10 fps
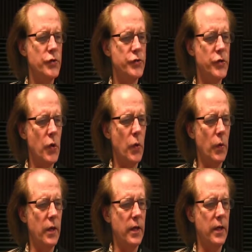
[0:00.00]

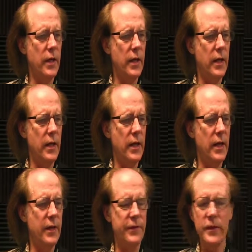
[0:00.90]
So
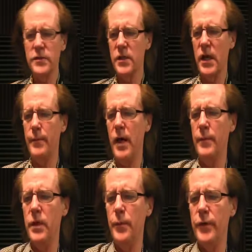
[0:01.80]
at this time
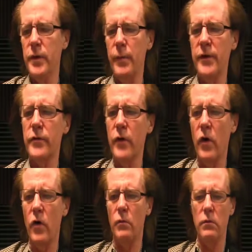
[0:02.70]
I'm going to put the
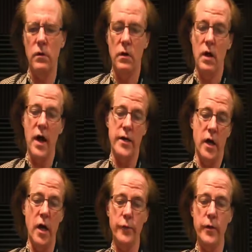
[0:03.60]
metronome on
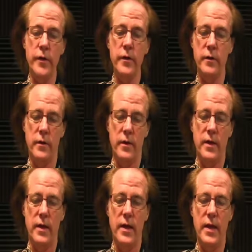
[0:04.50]
100,
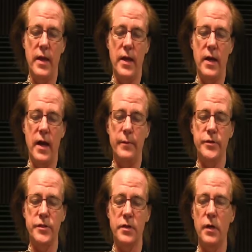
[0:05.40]
and I'm
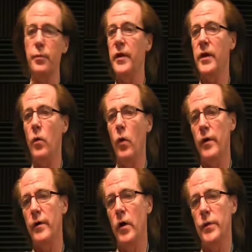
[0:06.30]
just going to play
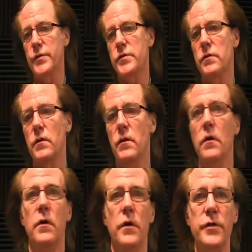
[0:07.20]
quarter notes
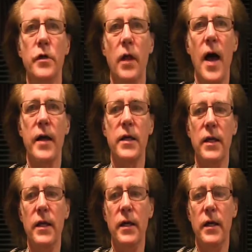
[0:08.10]
to lock
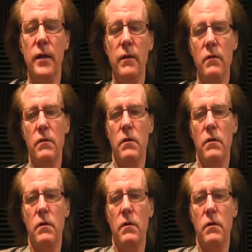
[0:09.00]
in.